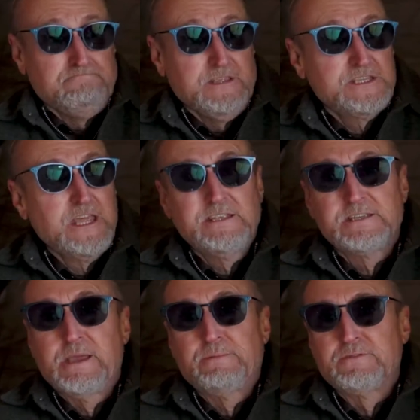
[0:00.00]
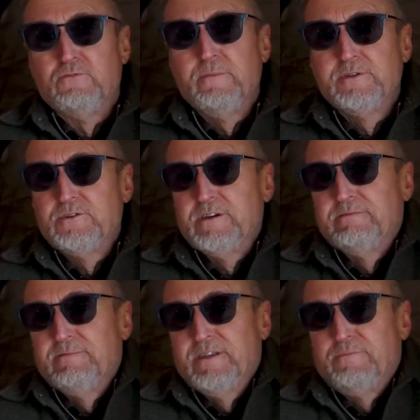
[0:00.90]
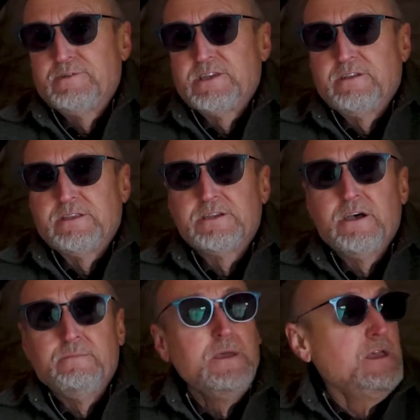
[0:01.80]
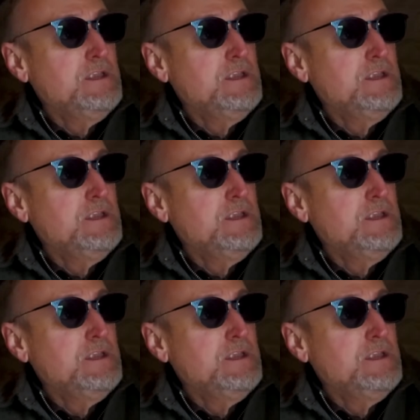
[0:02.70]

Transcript: This tent has kept us warm and dry 100% of the time.